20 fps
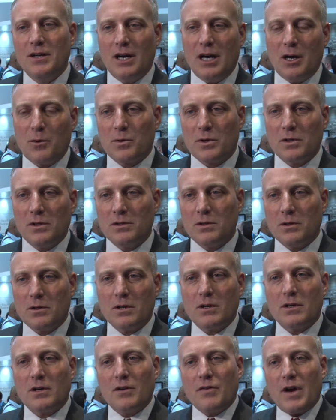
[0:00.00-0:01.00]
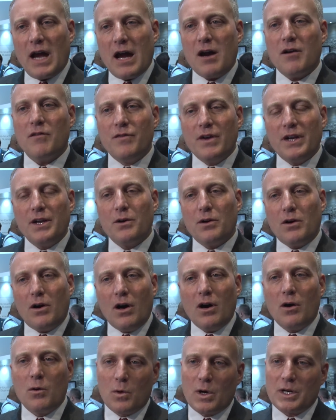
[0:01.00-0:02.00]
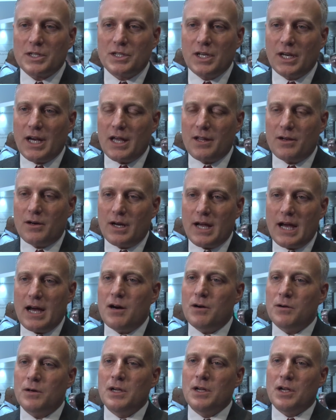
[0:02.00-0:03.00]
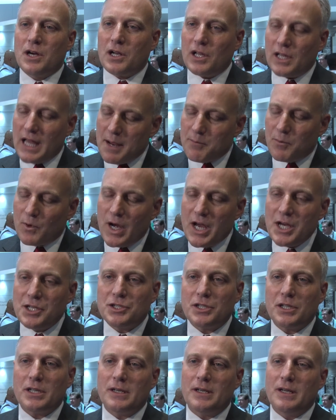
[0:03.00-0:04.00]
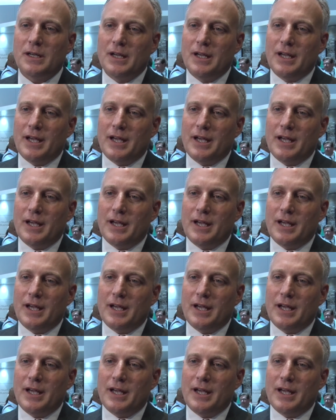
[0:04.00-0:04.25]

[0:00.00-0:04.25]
uh, world order of how video all works together and how collaboration